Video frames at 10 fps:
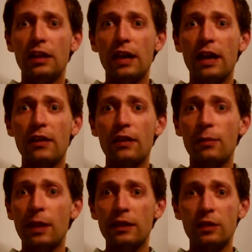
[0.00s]
The
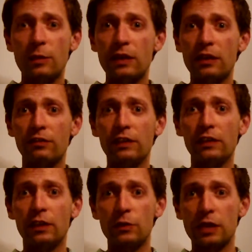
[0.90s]
plan is that we're going to
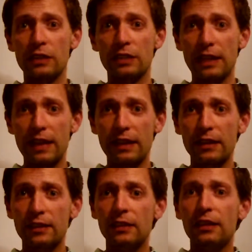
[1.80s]
fill those in together,
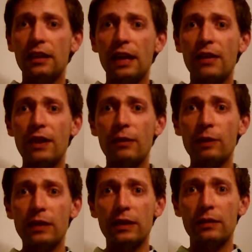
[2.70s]
and then
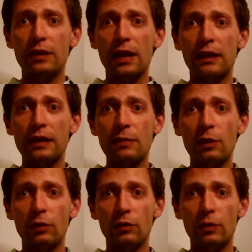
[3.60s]
we can keep
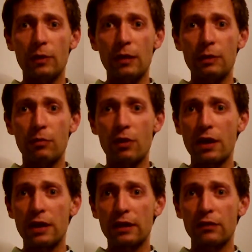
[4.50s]
hold of them and be
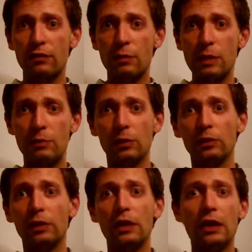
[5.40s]
praying for people
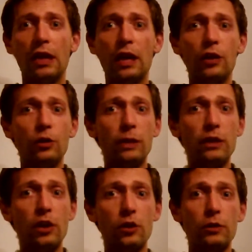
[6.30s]
who we
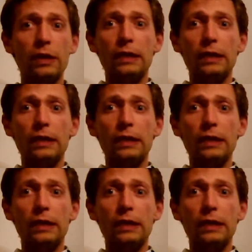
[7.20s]
know.